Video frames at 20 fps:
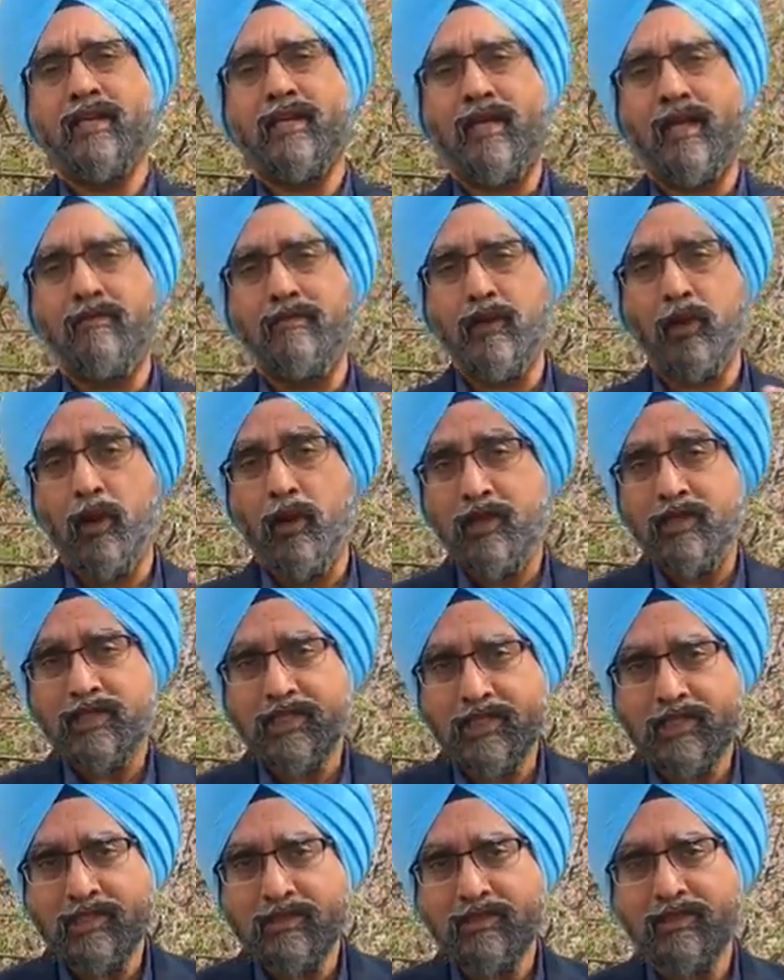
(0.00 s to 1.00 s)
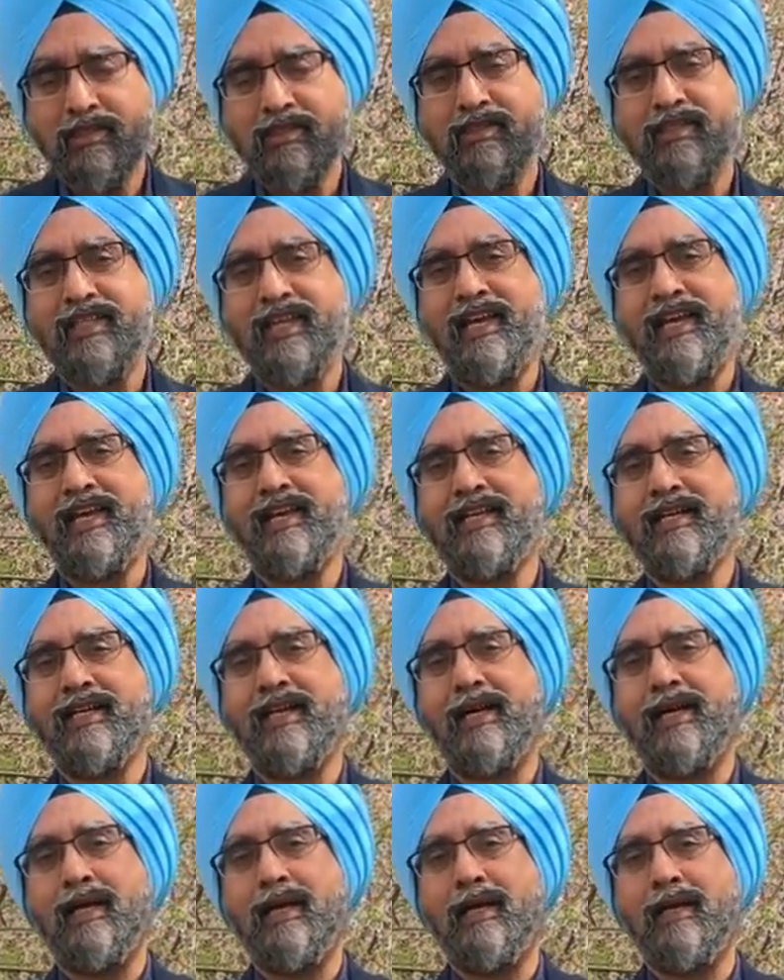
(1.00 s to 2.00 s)
can we all just take
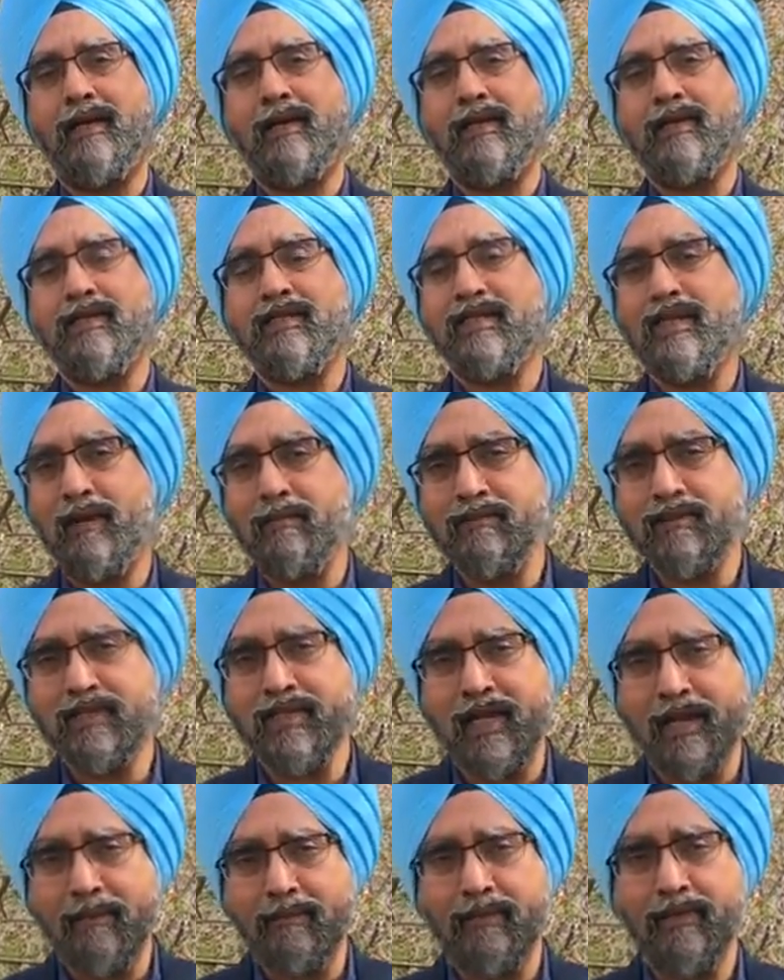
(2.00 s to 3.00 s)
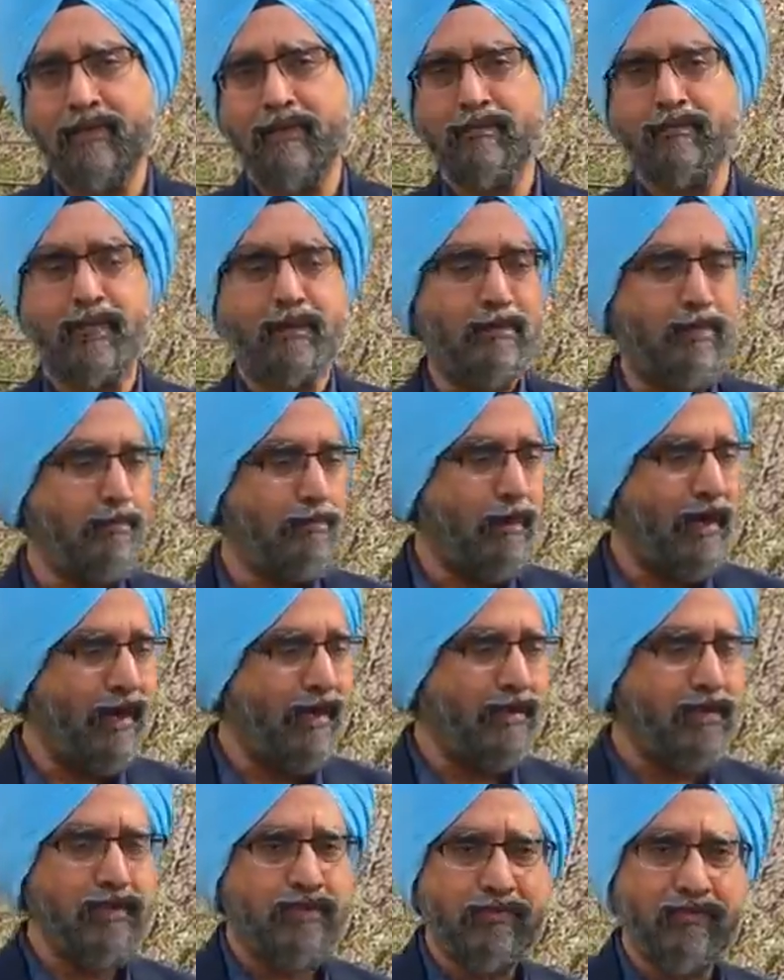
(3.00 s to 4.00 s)
uh, some step, maybe
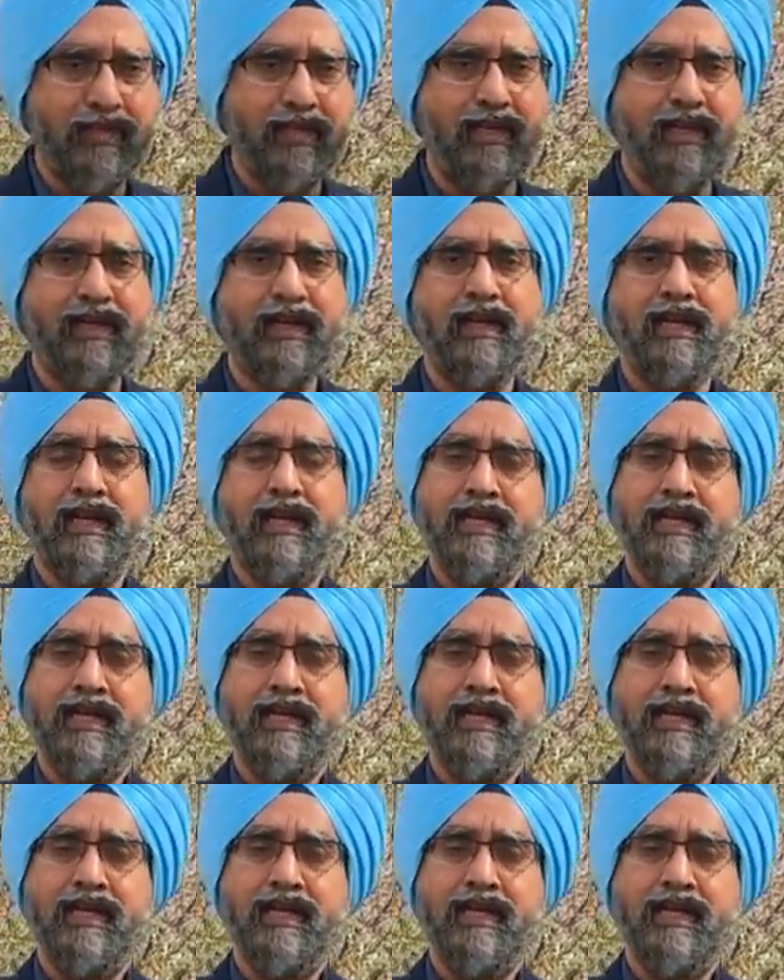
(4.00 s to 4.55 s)
plant a tree,